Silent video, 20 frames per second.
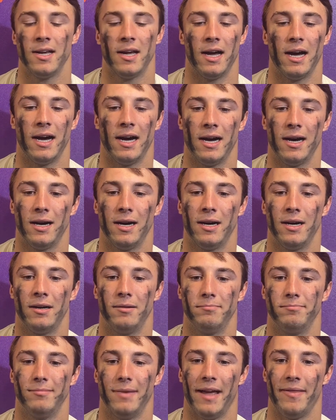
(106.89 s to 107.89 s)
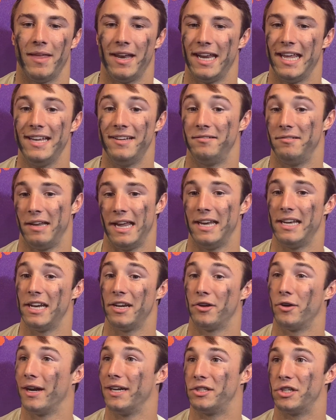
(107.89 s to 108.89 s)
And then he did
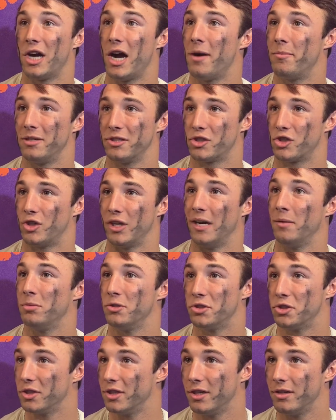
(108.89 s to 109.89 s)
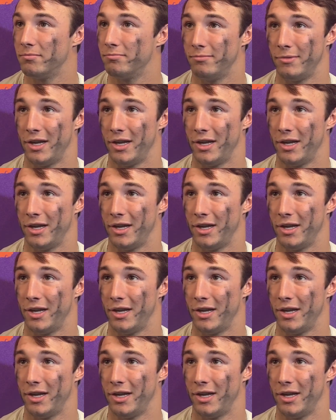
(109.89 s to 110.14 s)
a great job on scramble drill.